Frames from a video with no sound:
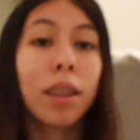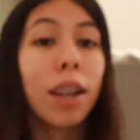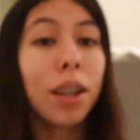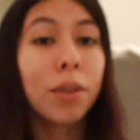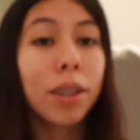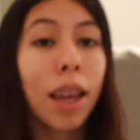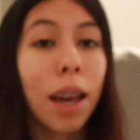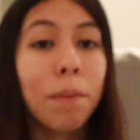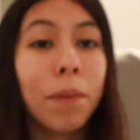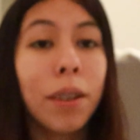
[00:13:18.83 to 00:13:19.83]
Then I use
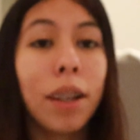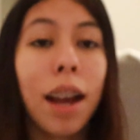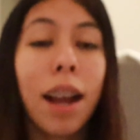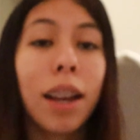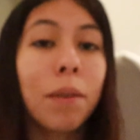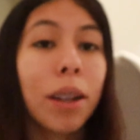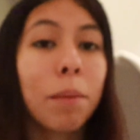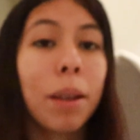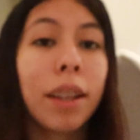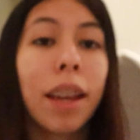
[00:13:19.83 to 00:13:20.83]
Canva. I highly
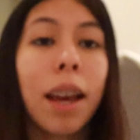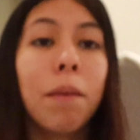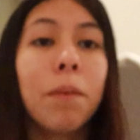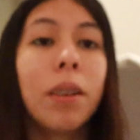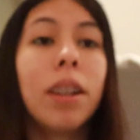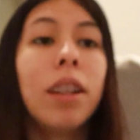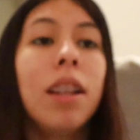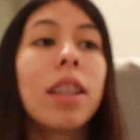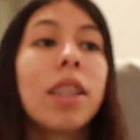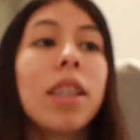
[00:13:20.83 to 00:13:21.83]
recommend
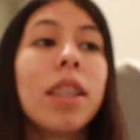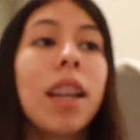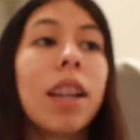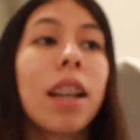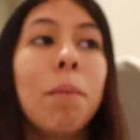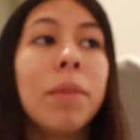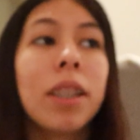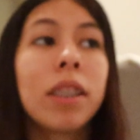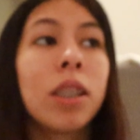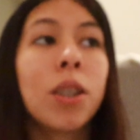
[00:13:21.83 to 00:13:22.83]
Canva. This is like, I'm
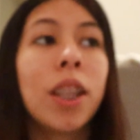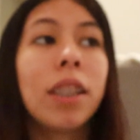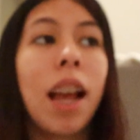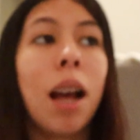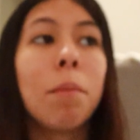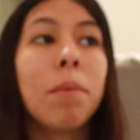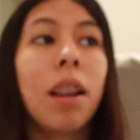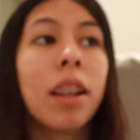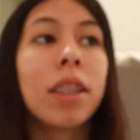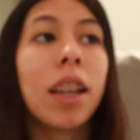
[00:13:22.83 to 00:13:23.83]
addicted to this app,
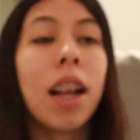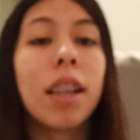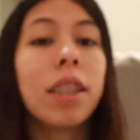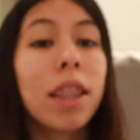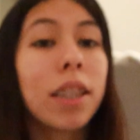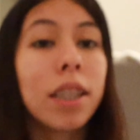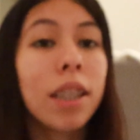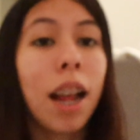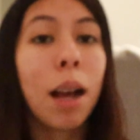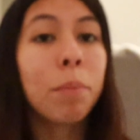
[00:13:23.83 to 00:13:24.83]
like deadass. This is
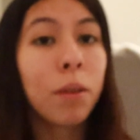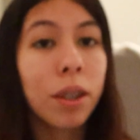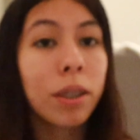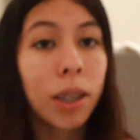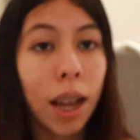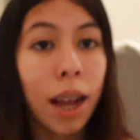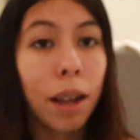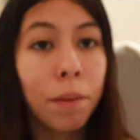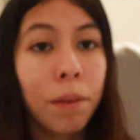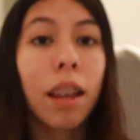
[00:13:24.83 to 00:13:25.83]
an app you need to
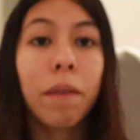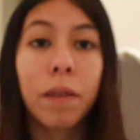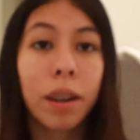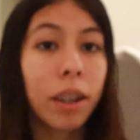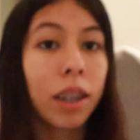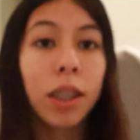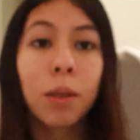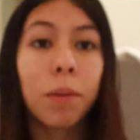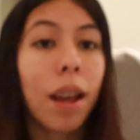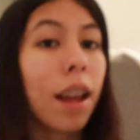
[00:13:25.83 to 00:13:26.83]
have if you're gonna
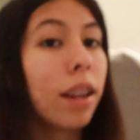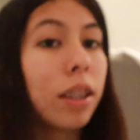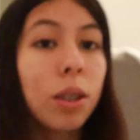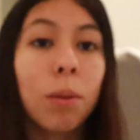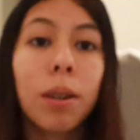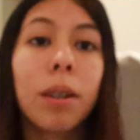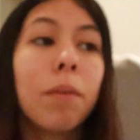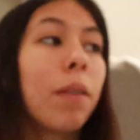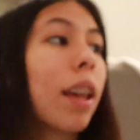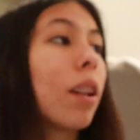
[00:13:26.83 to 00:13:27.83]
do any sort
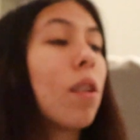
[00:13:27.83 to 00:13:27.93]
of like